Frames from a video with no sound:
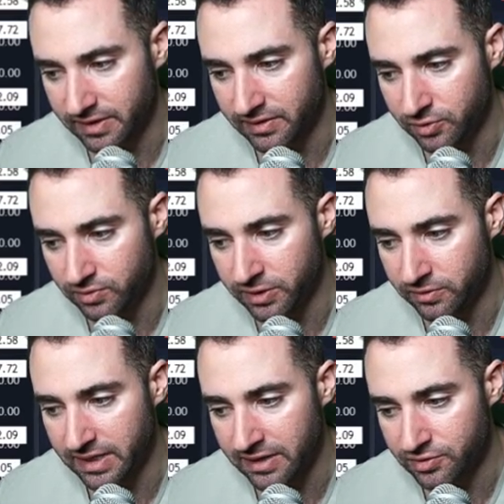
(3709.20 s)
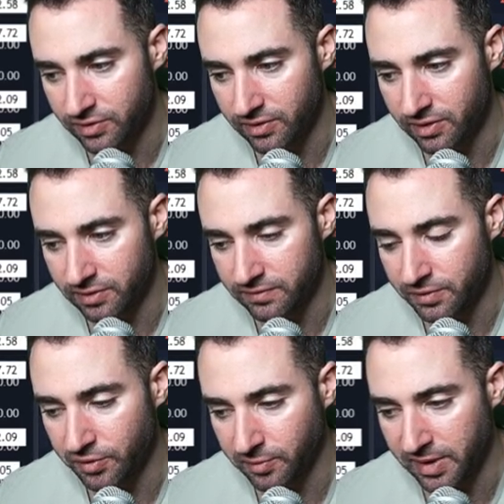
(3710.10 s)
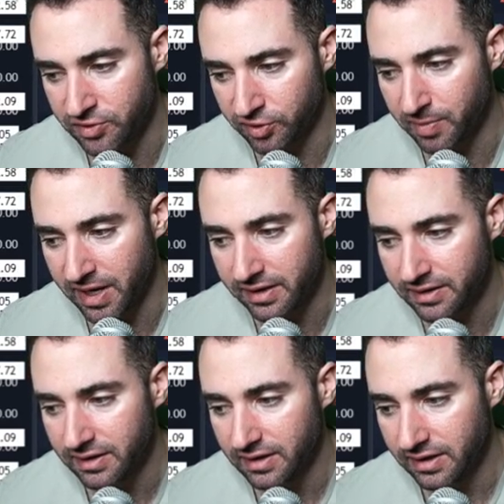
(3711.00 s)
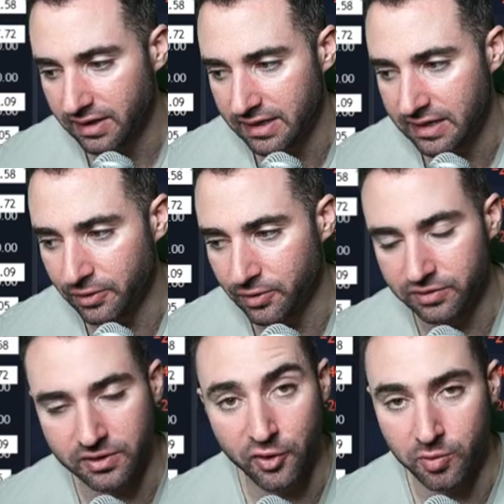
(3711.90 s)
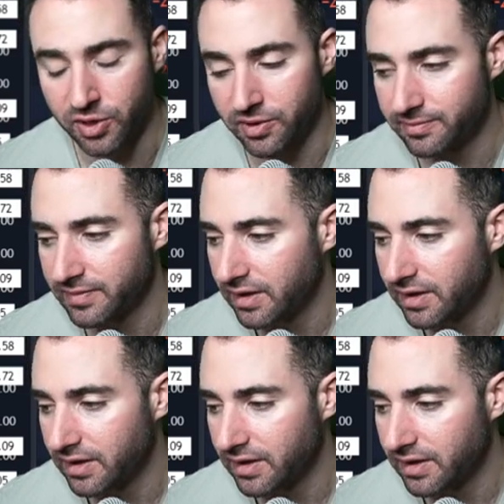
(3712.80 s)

you literally enter on the first major spike. It never goes lower, bro.